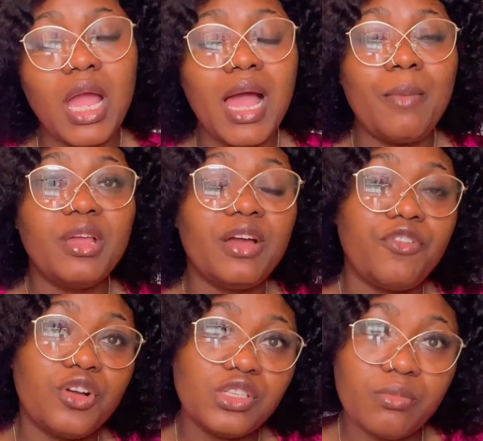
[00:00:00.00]
I
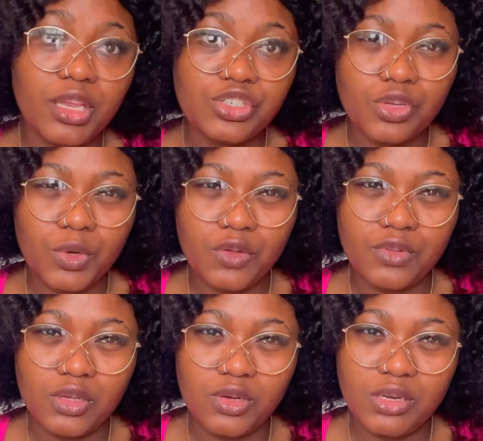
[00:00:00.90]
forgot to mention one of
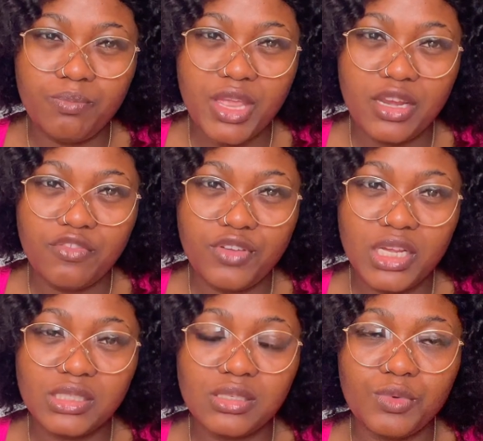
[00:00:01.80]
the other
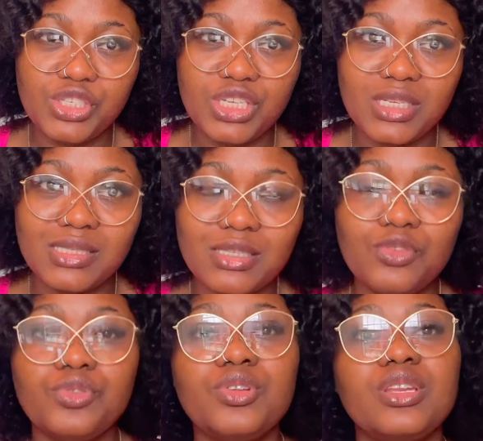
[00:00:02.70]
benefits, which is you
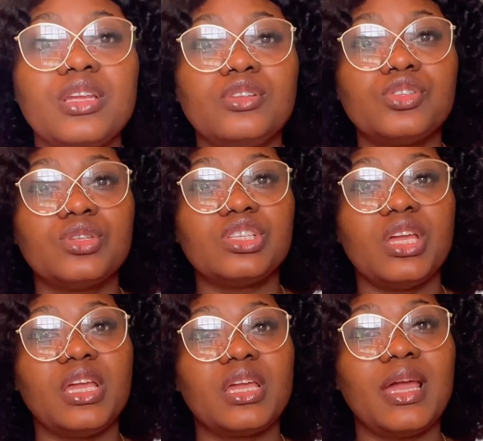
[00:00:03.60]
don't need to
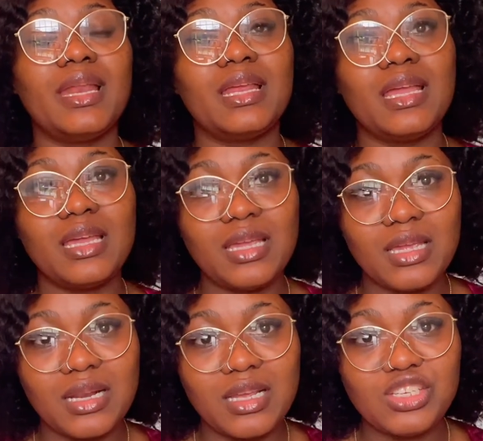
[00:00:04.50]
take any
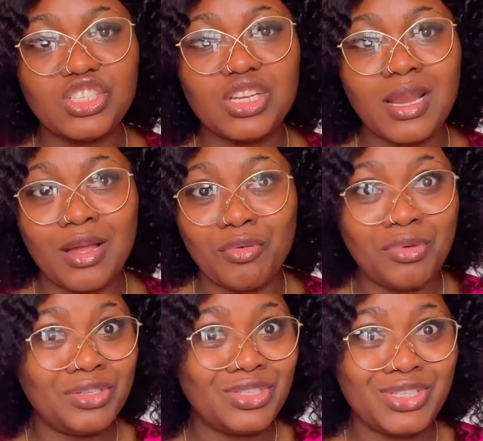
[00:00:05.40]
English
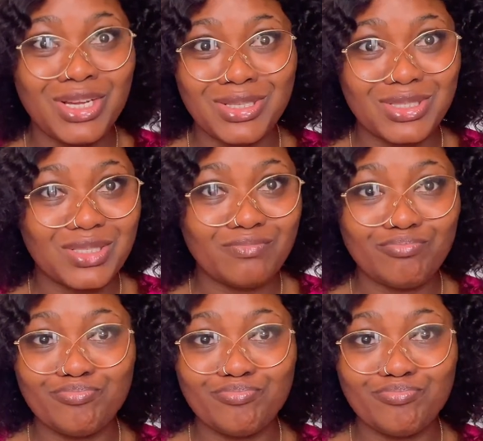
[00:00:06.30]
language test.